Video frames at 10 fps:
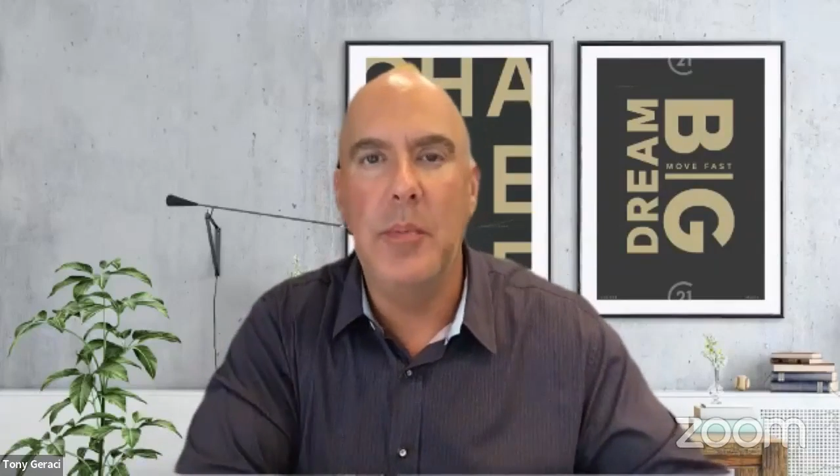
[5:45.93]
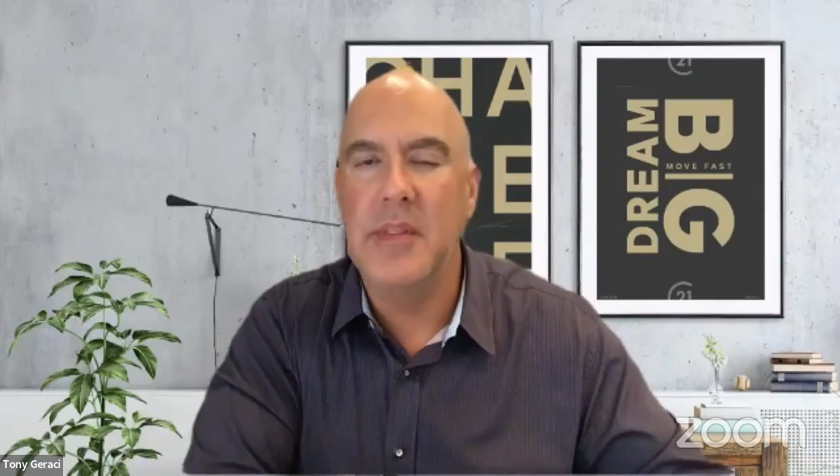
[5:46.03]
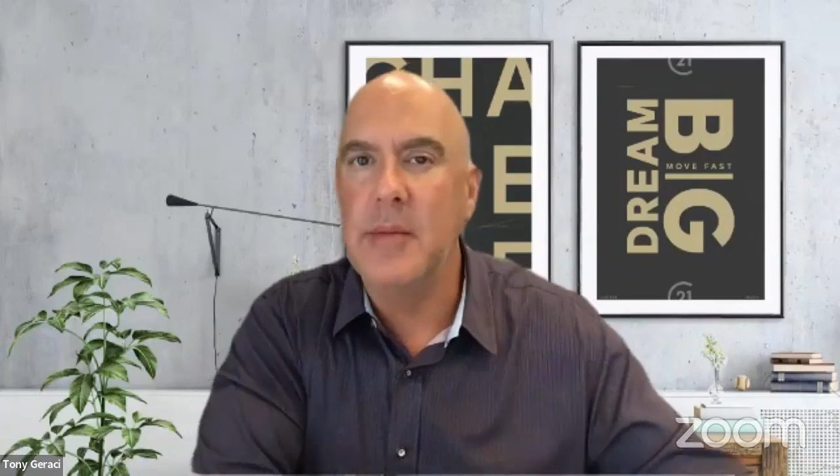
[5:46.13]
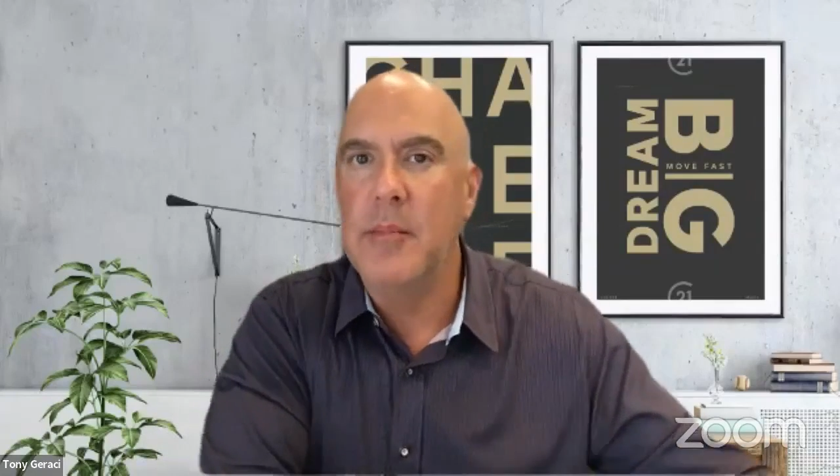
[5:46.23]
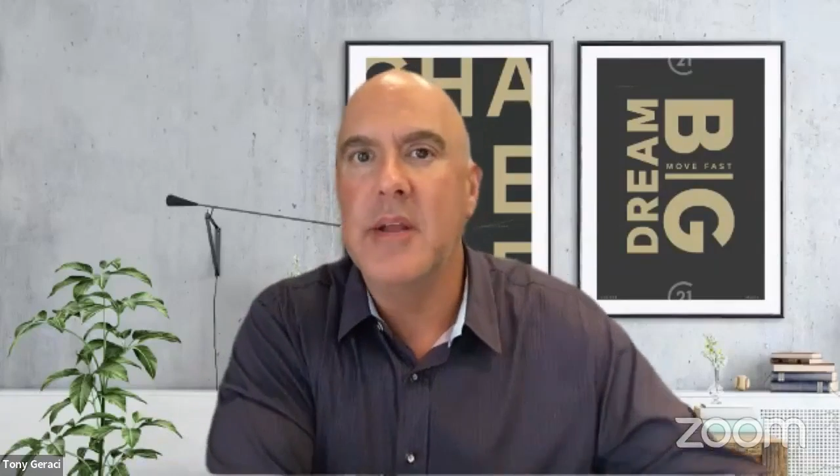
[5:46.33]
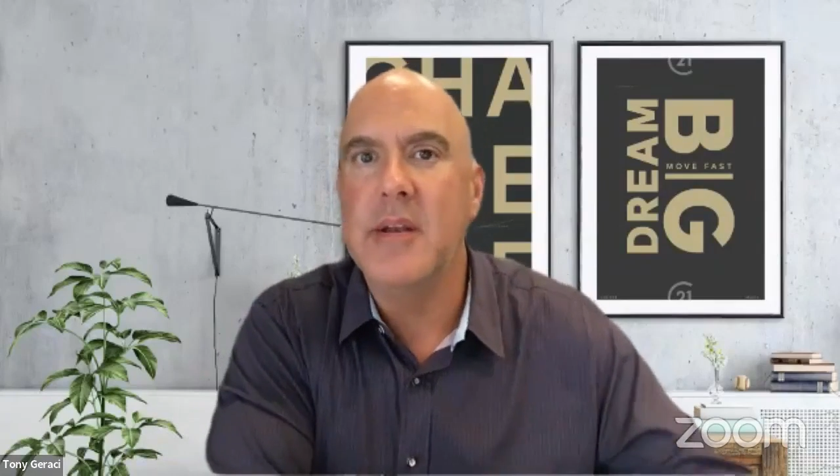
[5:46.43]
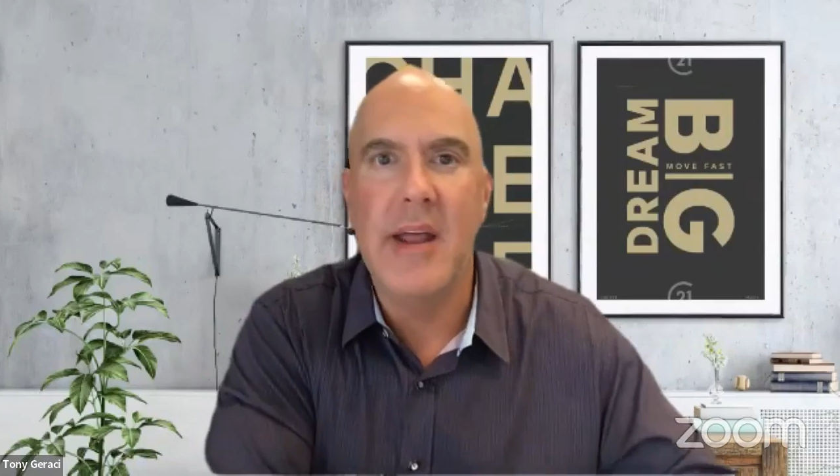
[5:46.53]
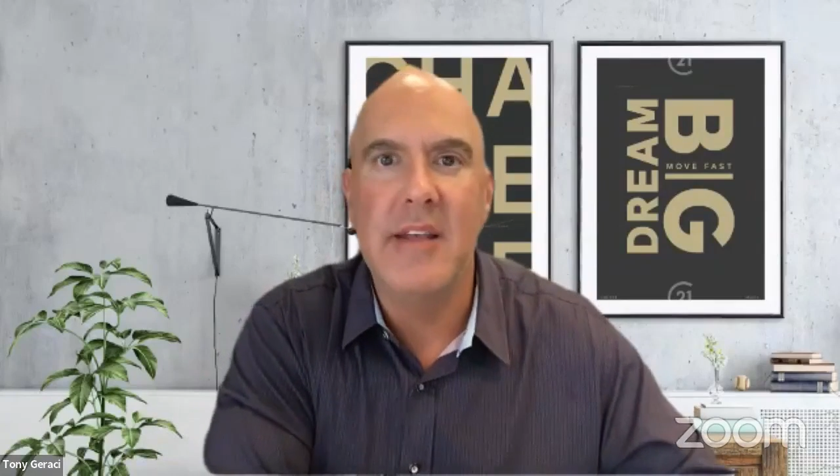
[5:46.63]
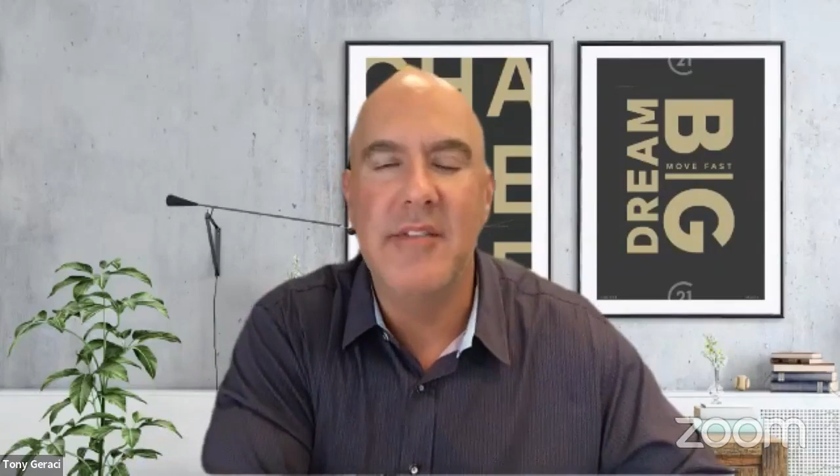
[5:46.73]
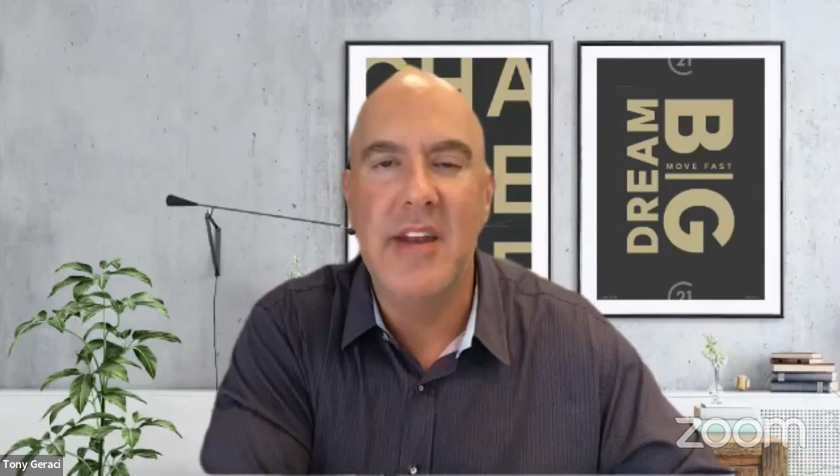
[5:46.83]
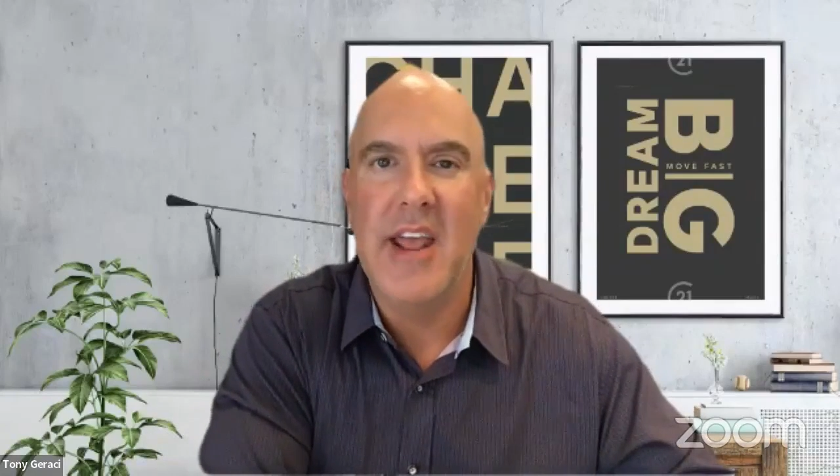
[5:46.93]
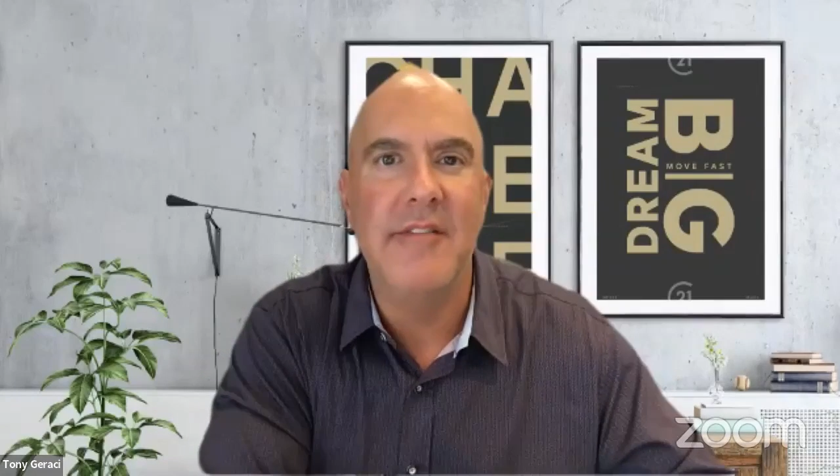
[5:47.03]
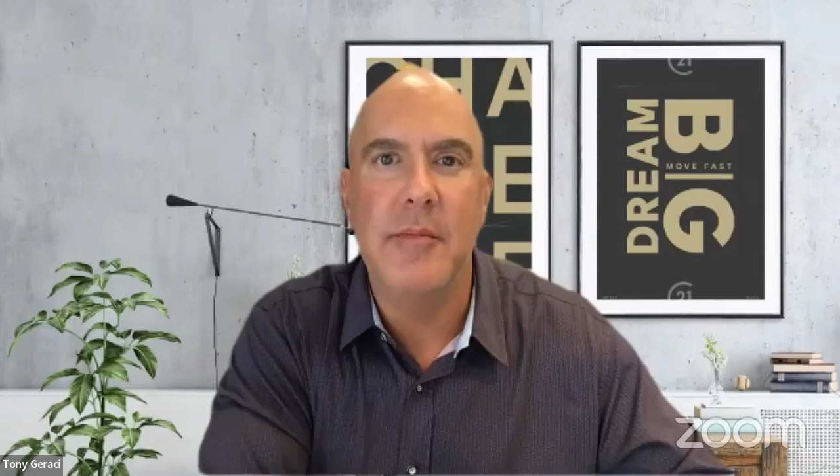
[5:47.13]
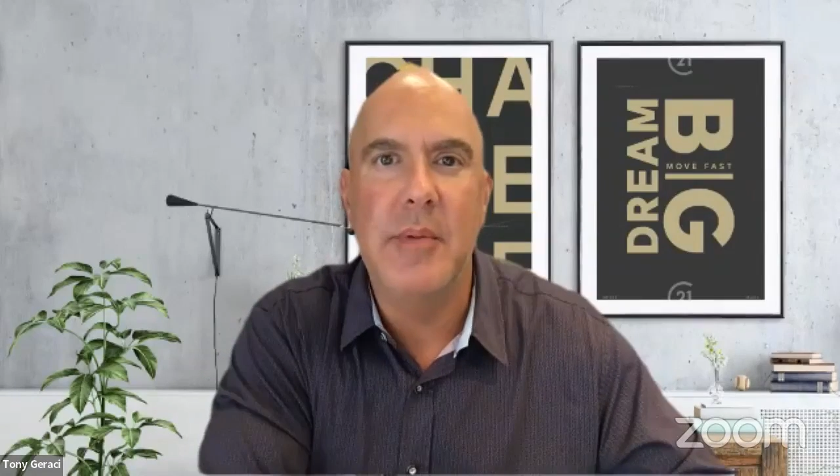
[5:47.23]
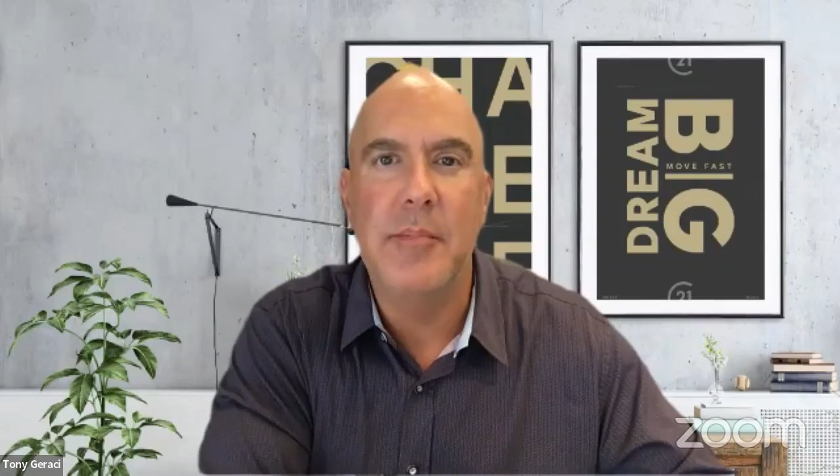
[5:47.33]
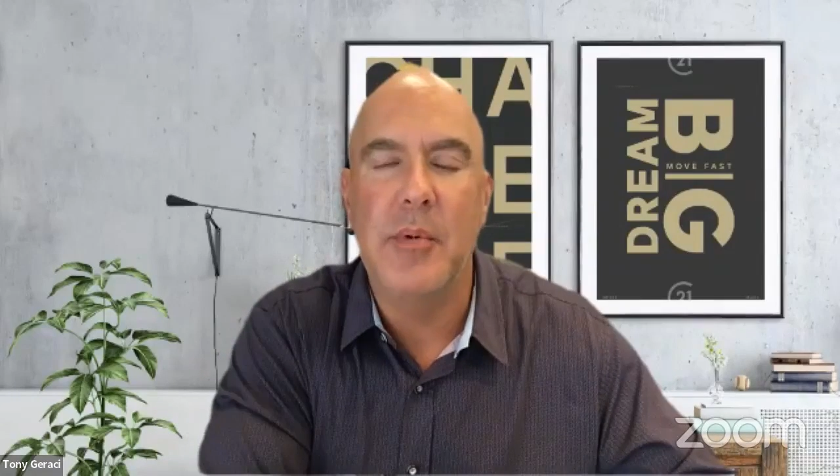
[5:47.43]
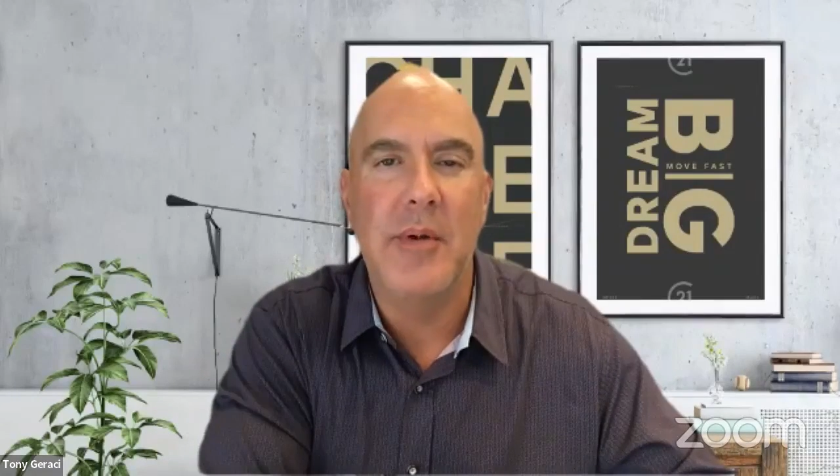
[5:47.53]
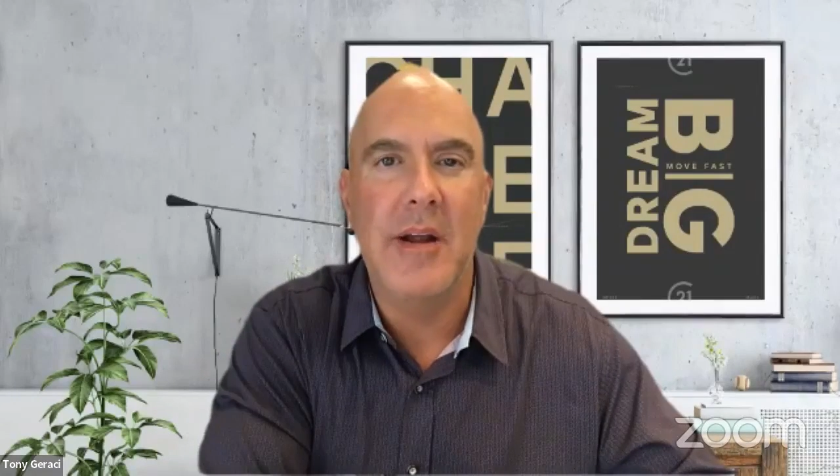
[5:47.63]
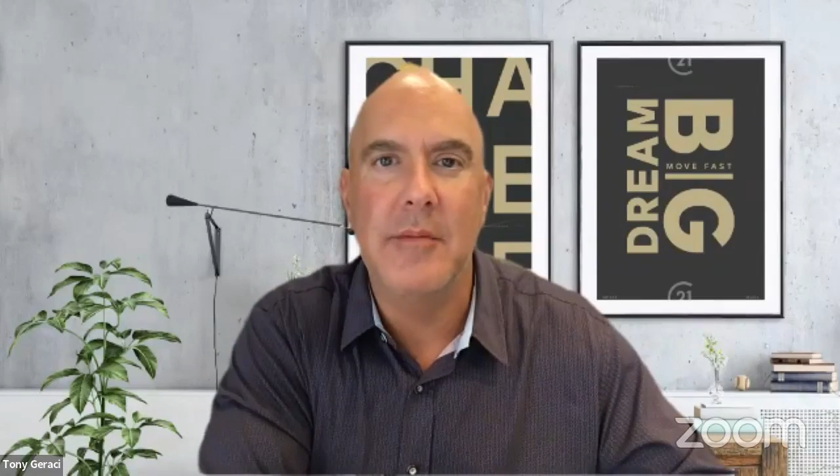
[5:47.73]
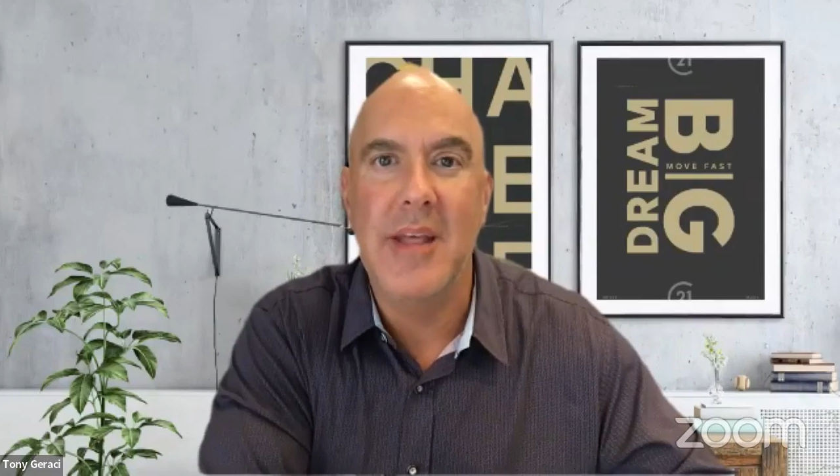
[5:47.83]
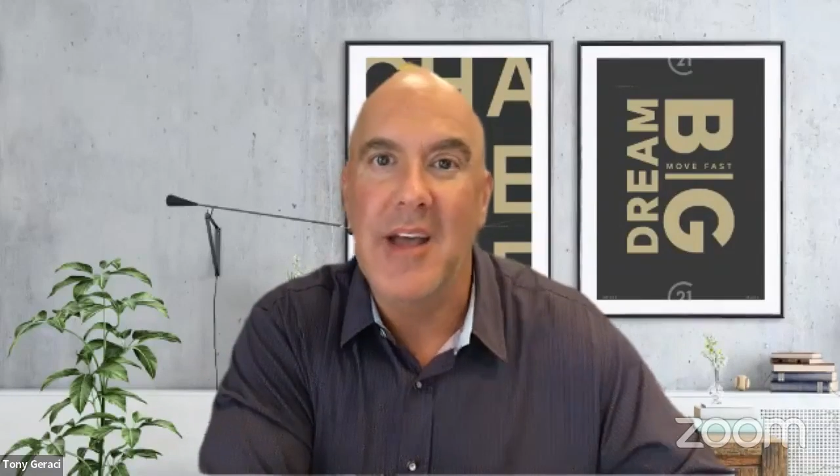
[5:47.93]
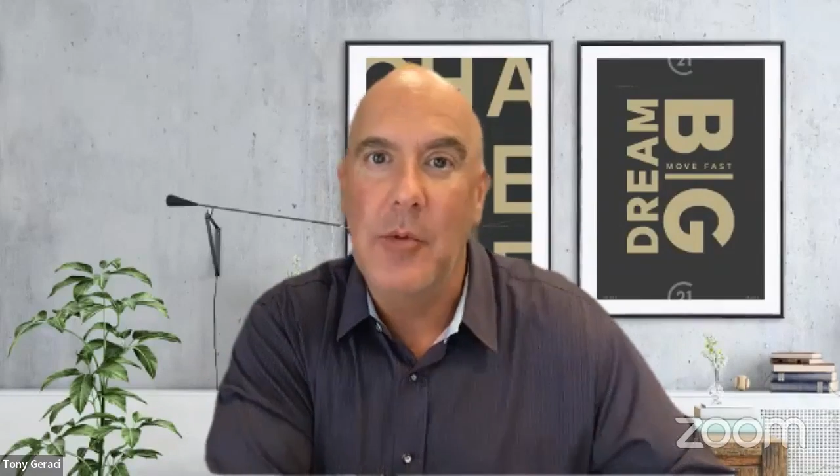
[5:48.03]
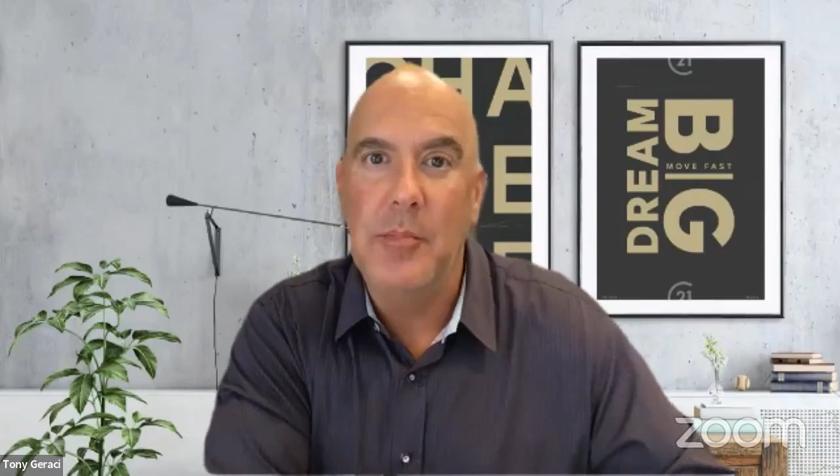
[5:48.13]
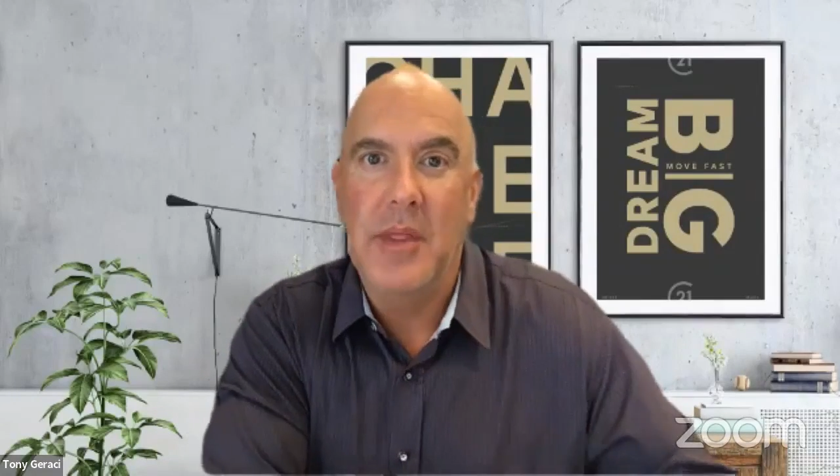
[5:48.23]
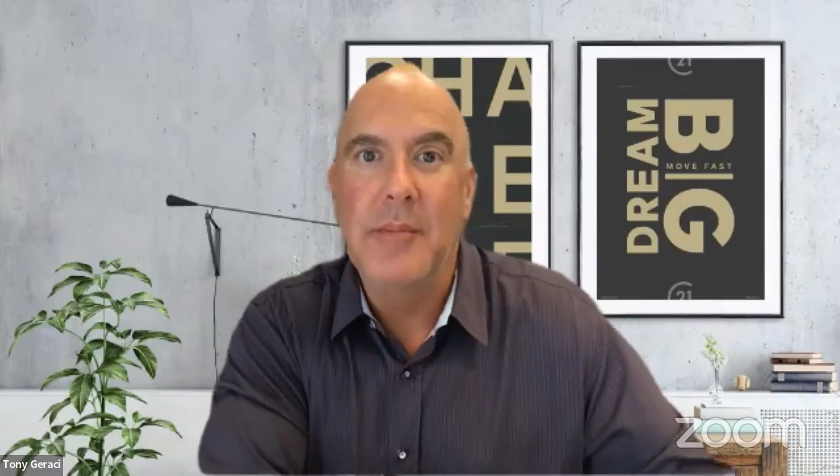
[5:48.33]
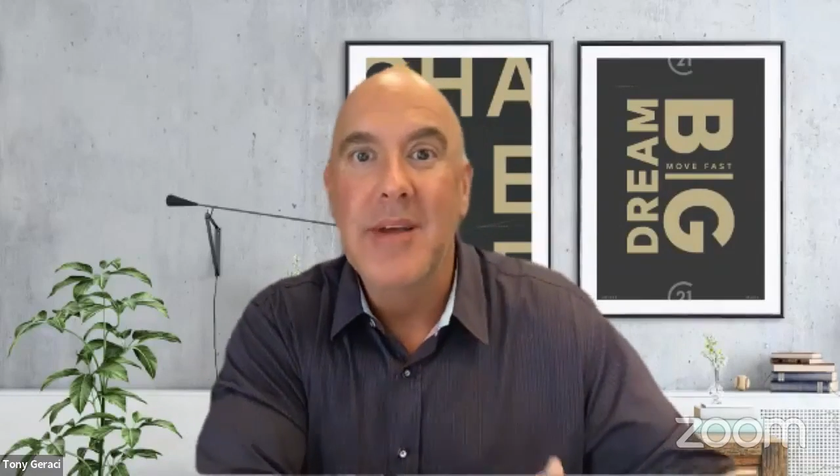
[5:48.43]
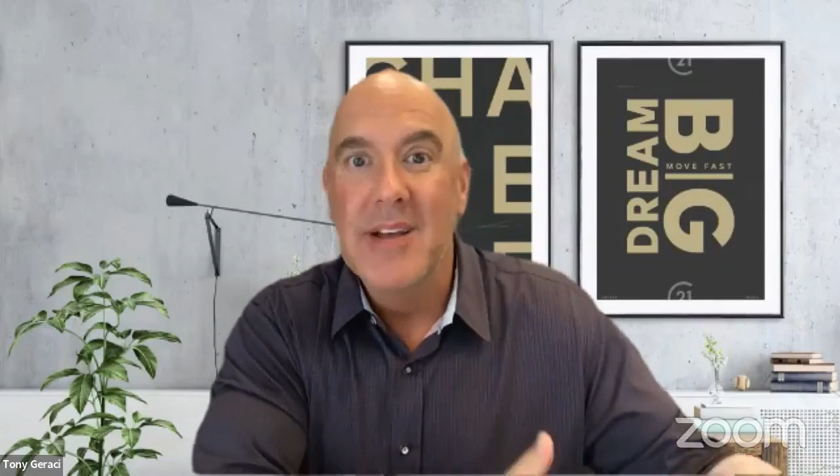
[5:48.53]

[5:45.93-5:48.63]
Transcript: and they might not even have the people around them to help them.